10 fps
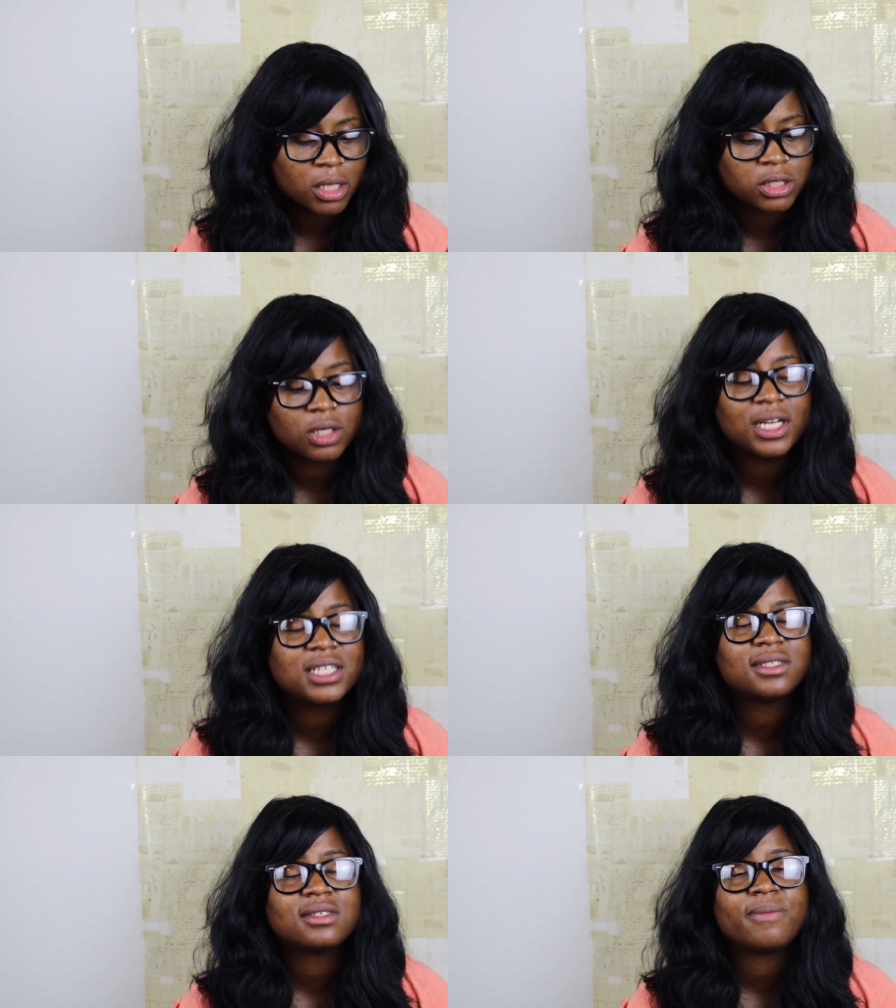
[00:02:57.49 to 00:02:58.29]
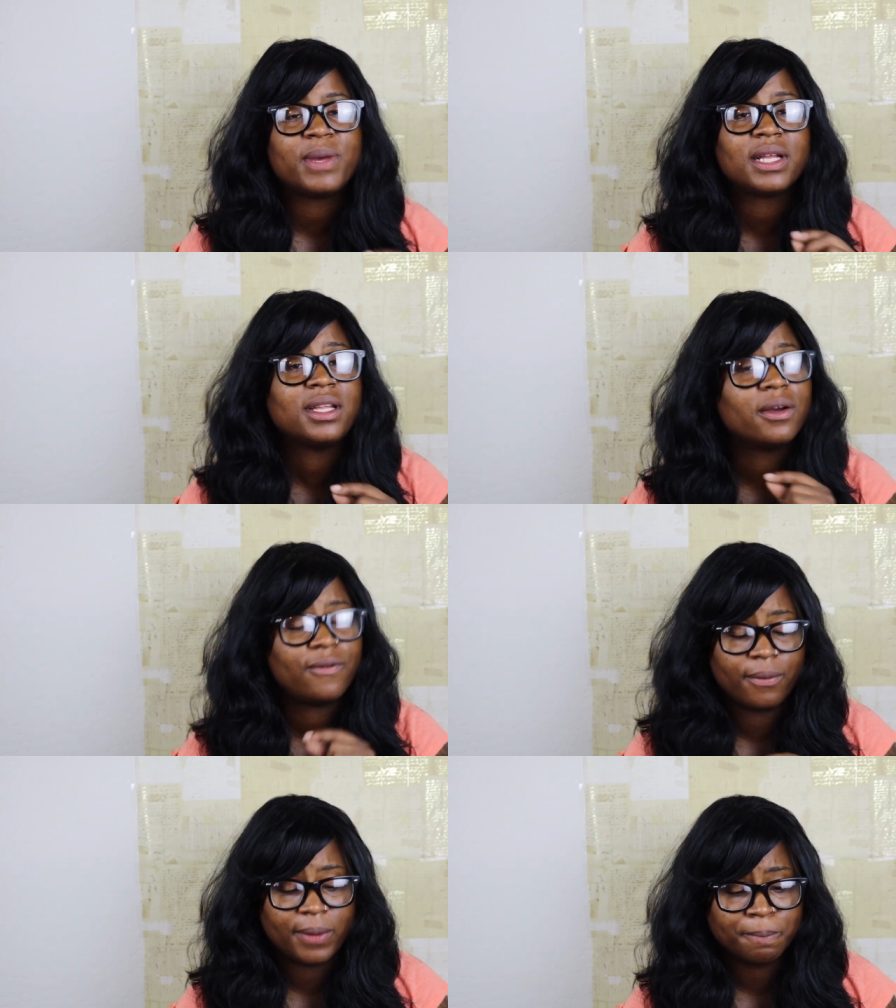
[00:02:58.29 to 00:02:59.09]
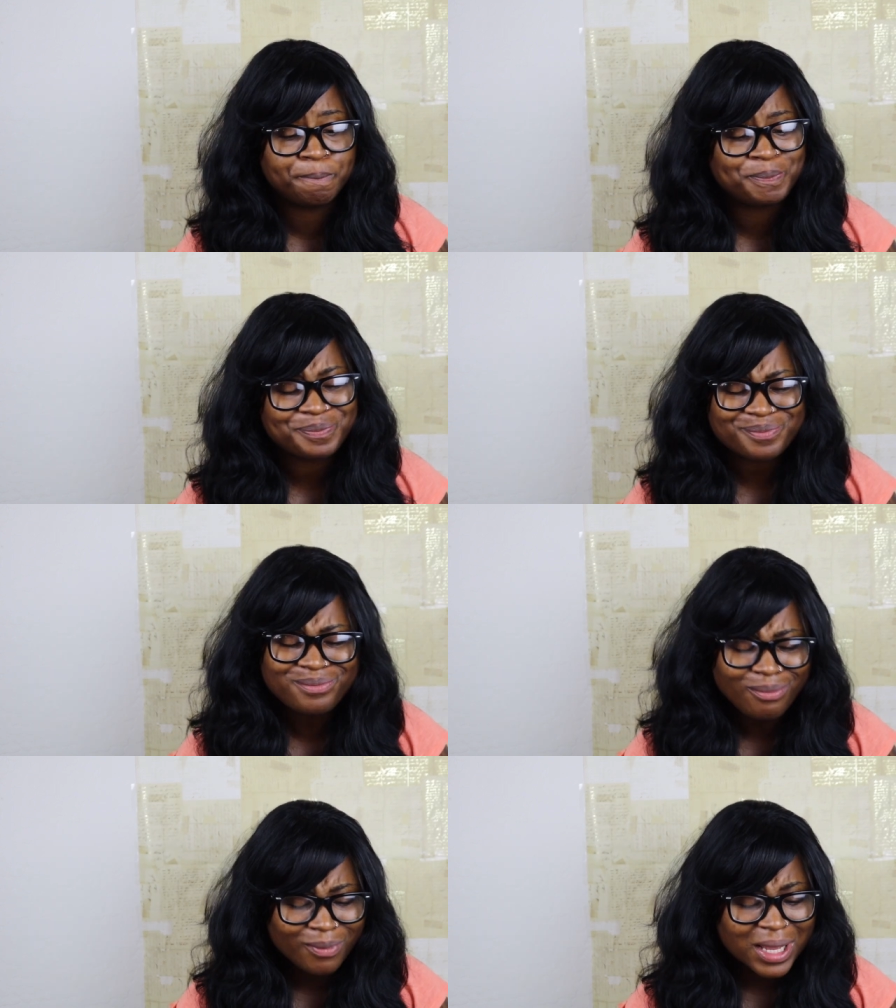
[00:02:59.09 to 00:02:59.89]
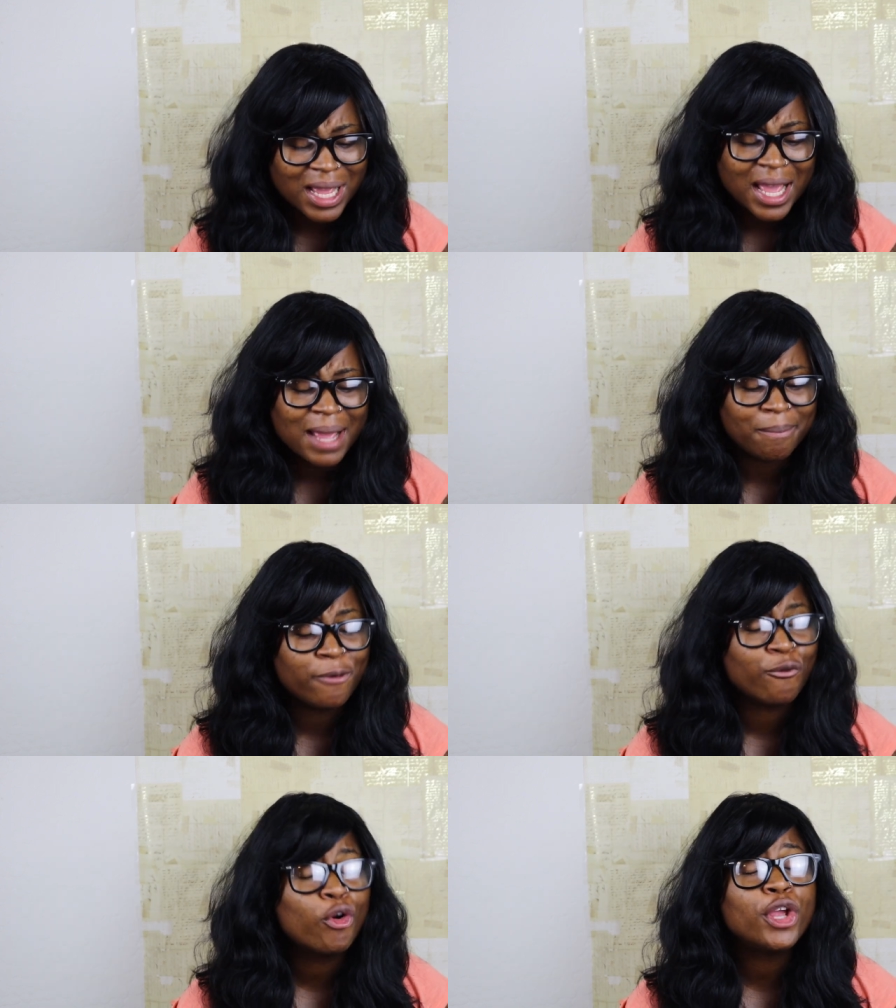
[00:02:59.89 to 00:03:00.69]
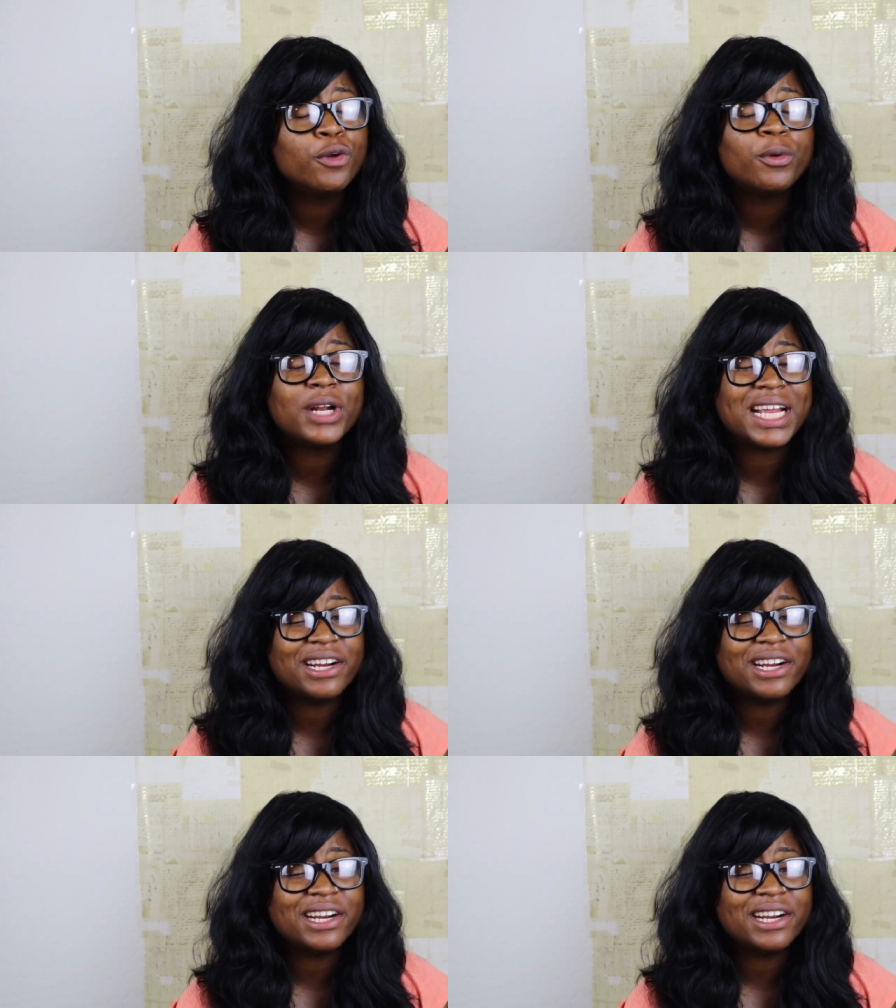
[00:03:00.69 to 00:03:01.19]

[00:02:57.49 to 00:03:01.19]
So this is a big deal for me. Before you move to